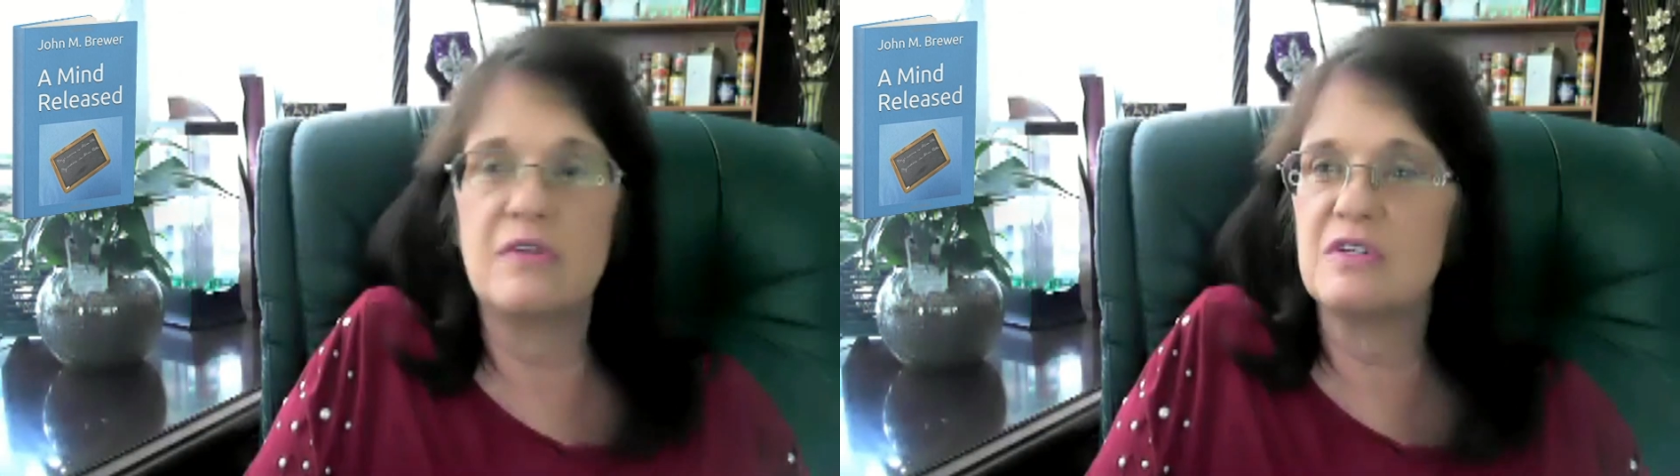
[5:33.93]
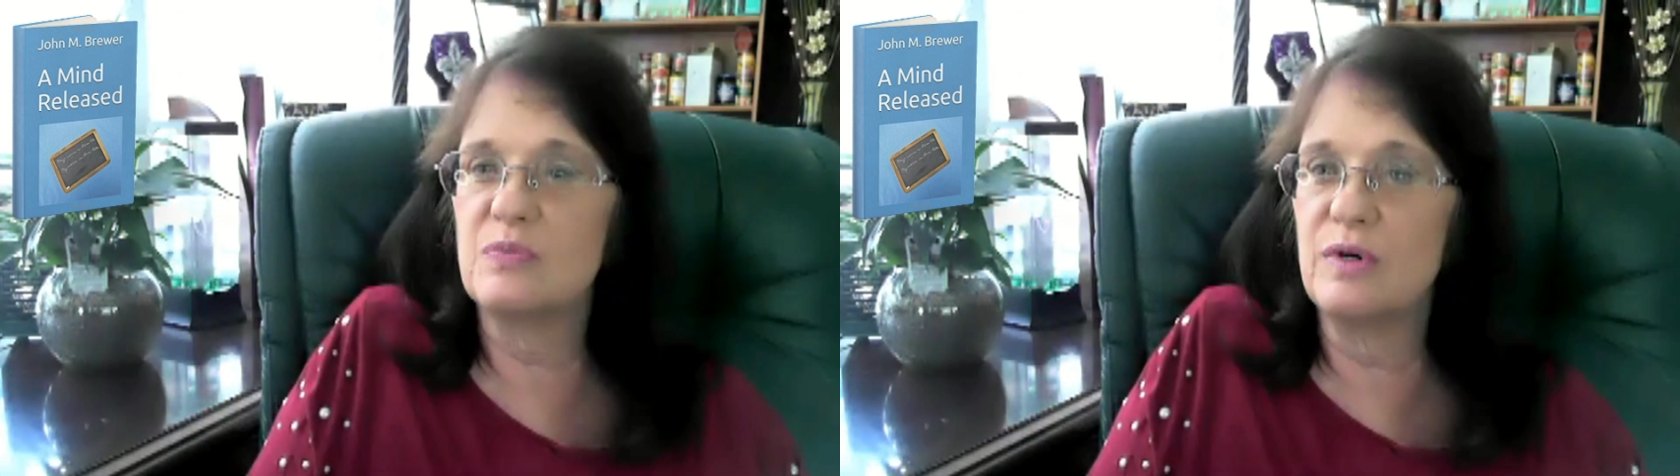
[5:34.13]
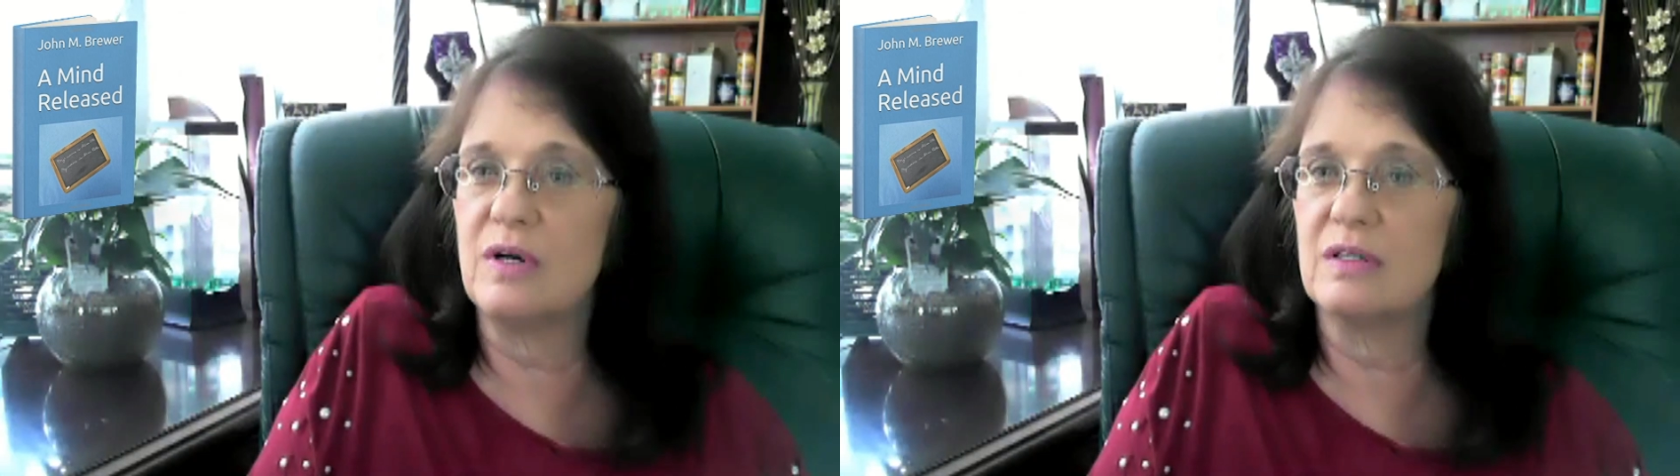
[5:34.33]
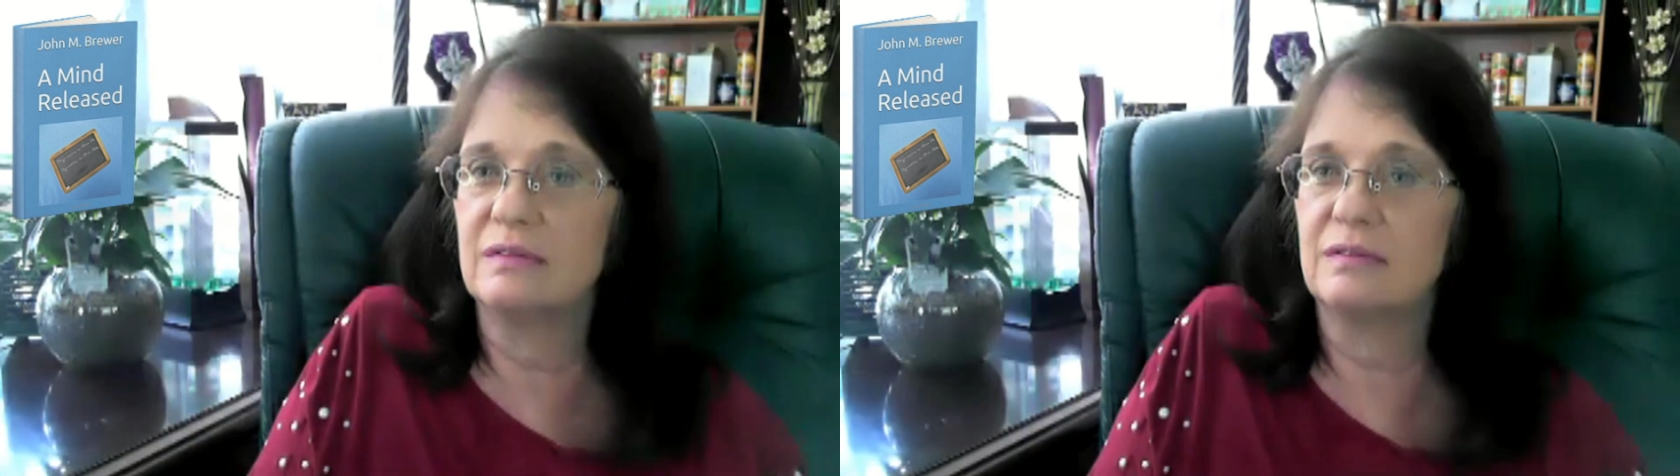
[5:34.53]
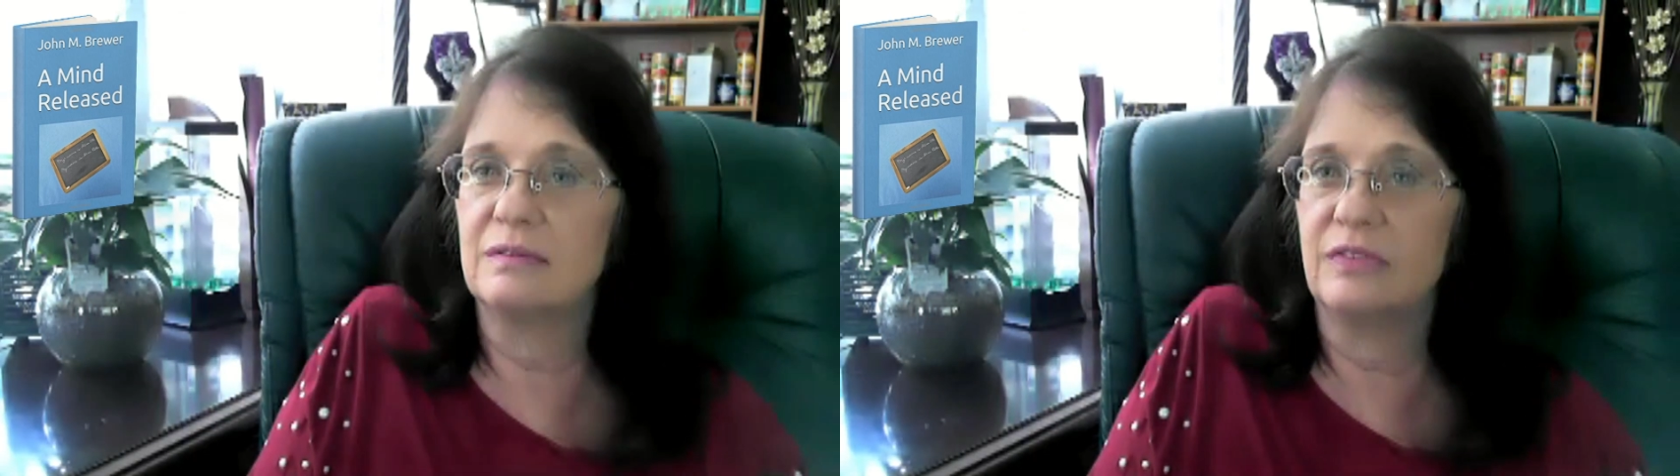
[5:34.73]
of this book,
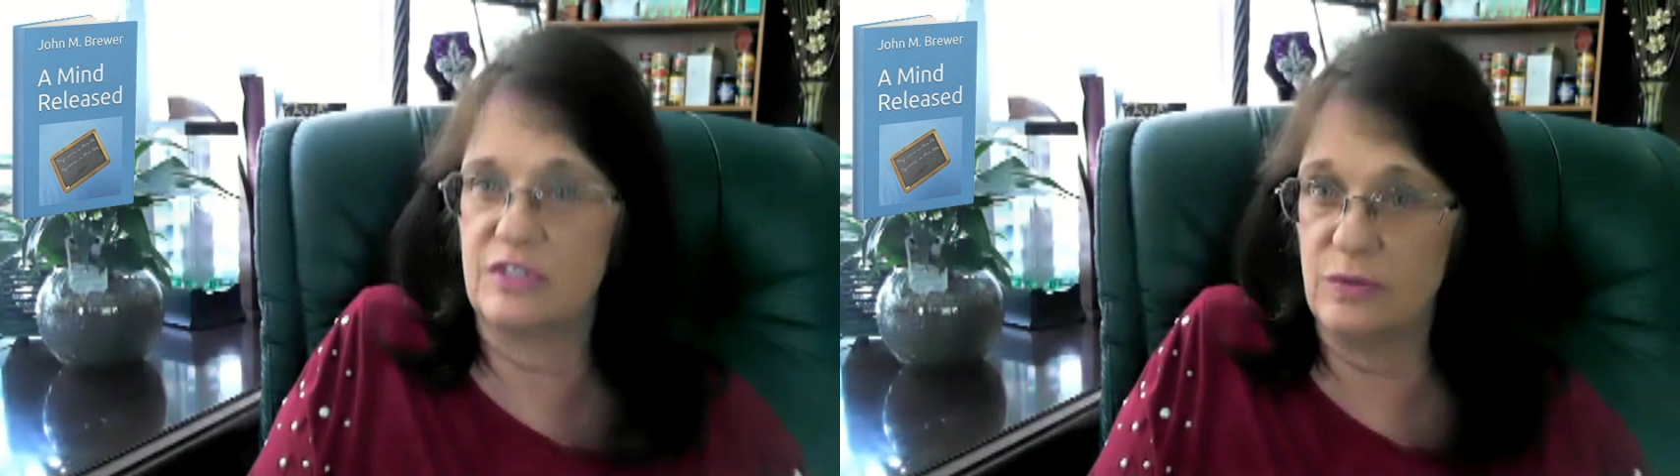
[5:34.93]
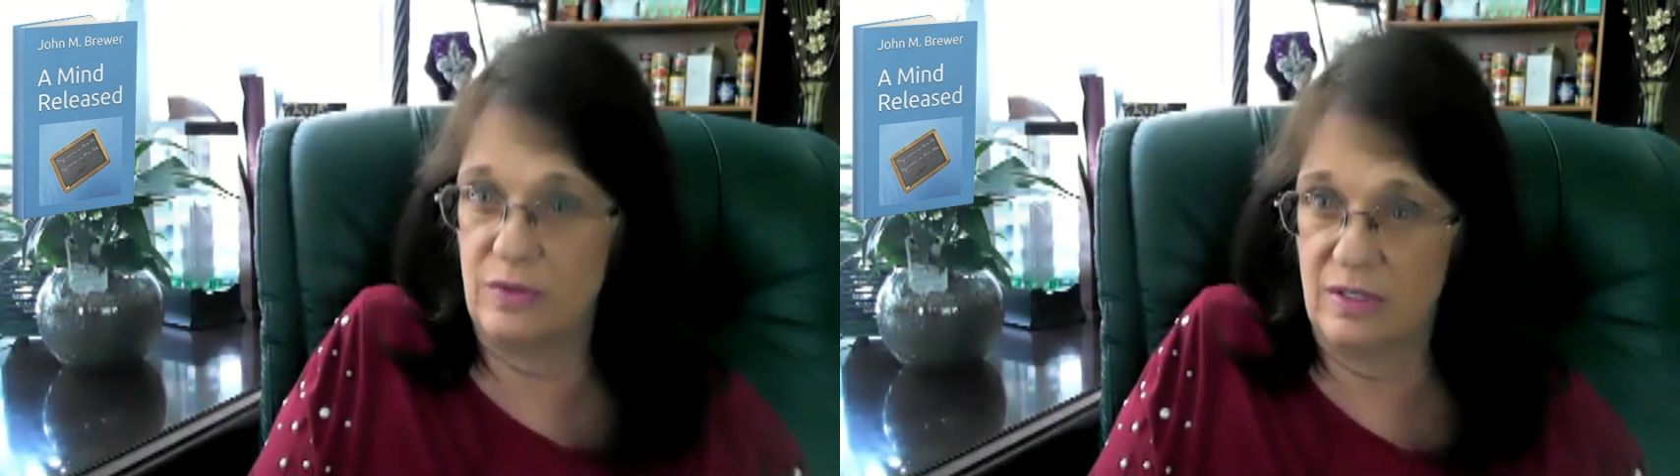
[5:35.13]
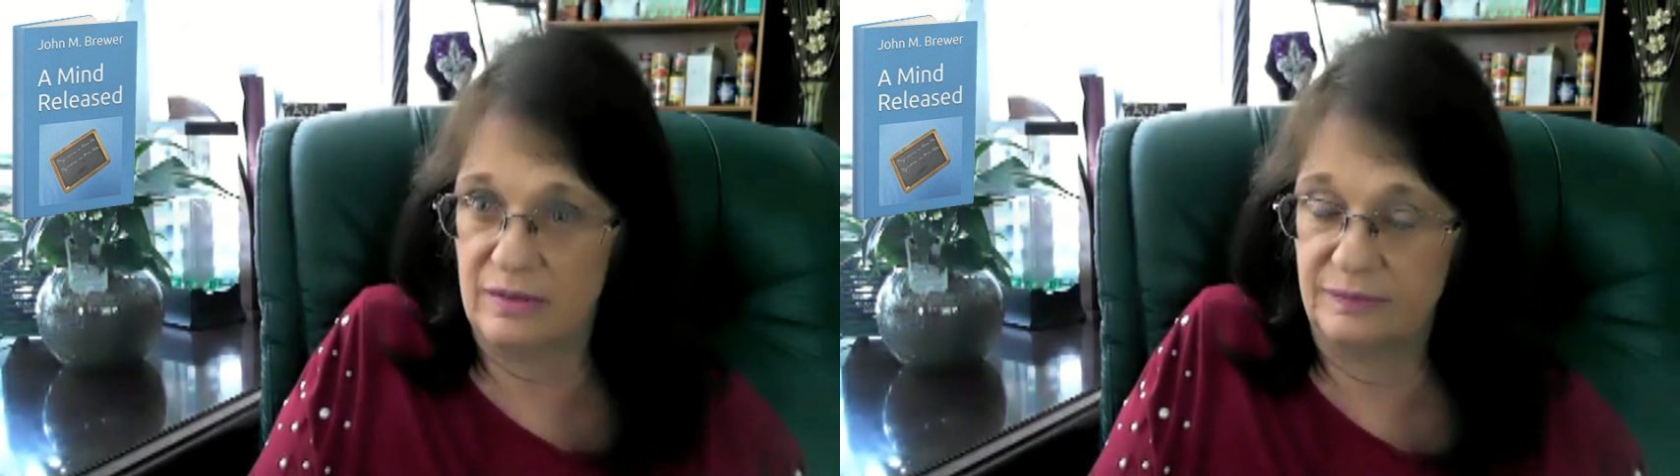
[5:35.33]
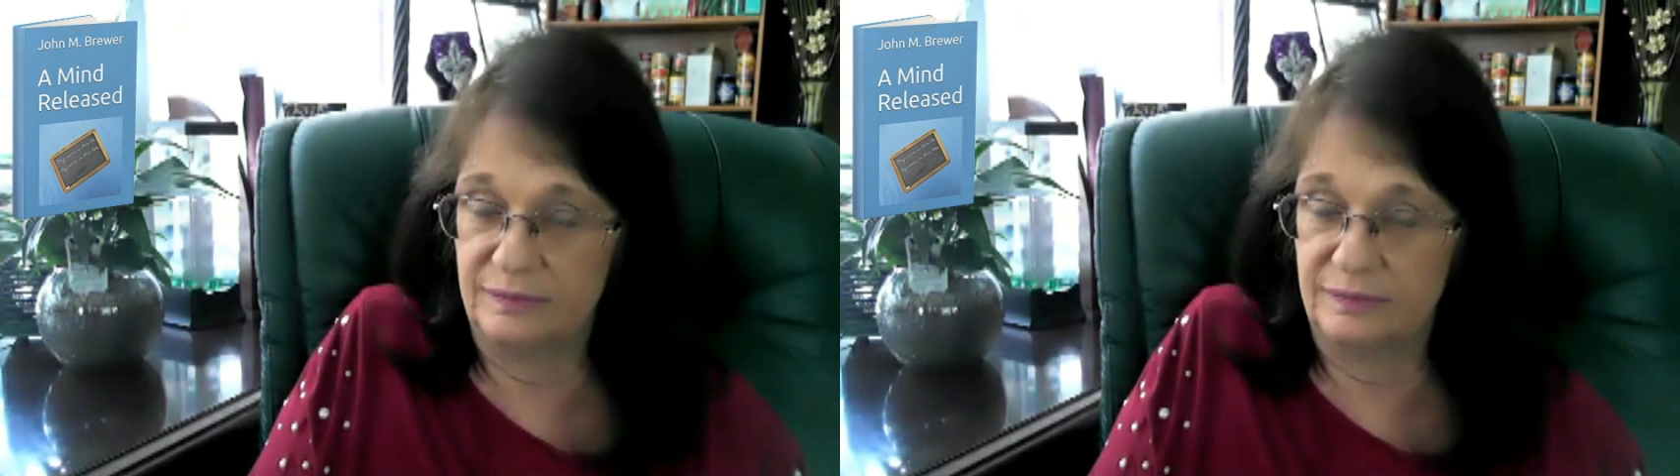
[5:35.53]
for sure.